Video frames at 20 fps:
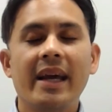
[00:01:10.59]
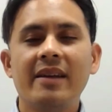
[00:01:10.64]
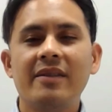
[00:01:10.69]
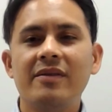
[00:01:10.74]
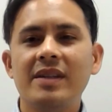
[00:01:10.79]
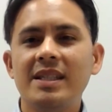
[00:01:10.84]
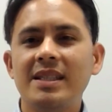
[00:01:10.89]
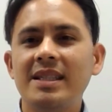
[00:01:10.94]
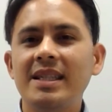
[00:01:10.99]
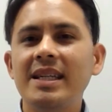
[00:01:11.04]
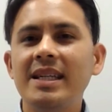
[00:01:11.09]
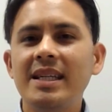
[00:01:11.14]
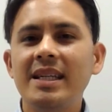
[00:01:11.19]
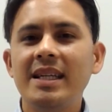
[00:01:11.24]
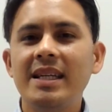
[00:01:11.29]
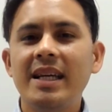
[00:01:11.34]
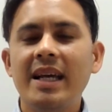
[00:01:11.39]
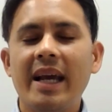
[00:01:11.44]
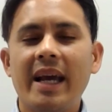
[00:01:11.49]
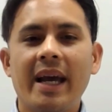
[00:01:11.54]

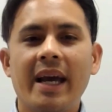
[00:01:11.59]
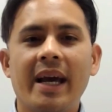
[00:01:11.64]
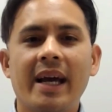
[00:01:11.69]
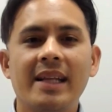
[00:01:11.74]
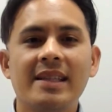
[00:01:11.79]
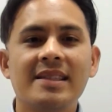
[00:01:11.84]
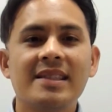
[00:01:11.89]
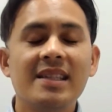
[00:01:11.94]
NVD and